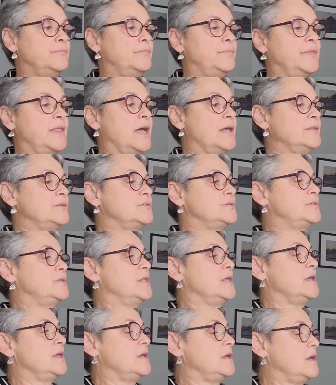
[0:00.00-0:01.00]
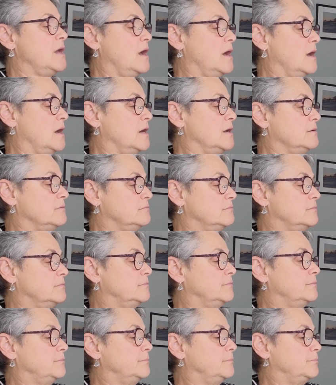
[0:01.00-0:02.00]
That's the
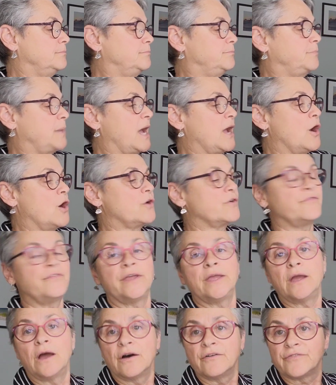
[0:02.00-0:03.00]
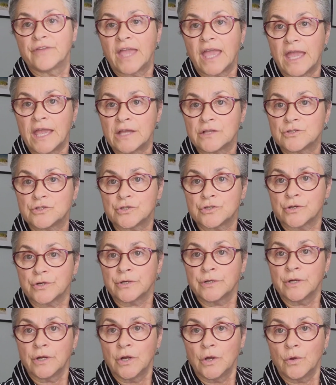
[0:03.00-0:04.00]
biography of cancer,
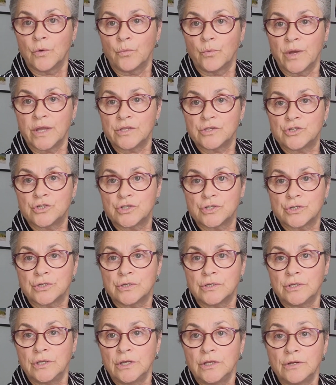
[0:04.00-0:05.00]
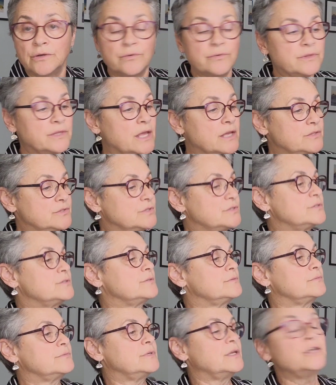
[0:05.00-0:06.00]
which, that's
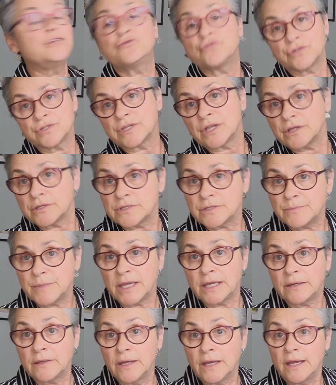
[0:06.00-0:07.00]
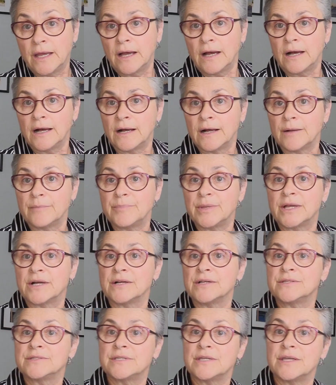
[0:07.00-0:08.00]
interesting to me
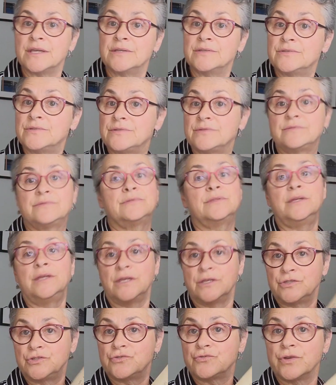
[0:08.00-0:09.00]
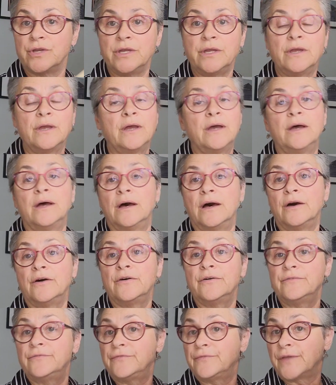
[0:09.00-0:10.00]
because it's the history
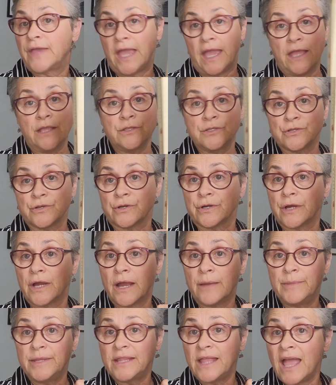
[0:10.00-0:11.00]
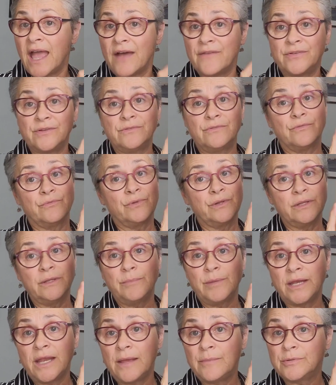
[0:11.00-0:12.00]
of cancer. I mean, they haven't really
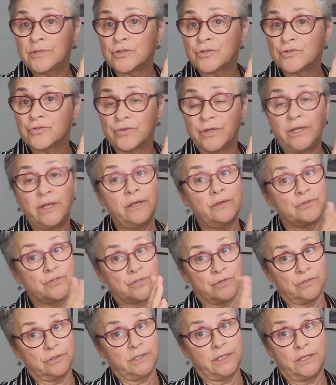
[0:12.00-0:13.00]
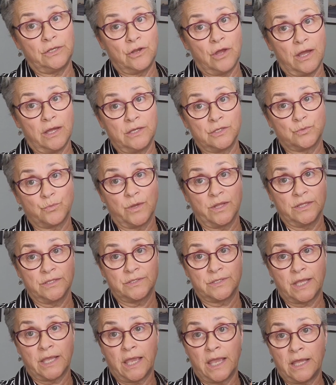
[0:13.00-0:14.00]
been able to treat it, certainly not as well
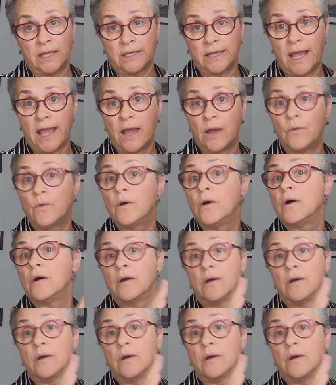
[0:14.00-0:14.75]
as they can now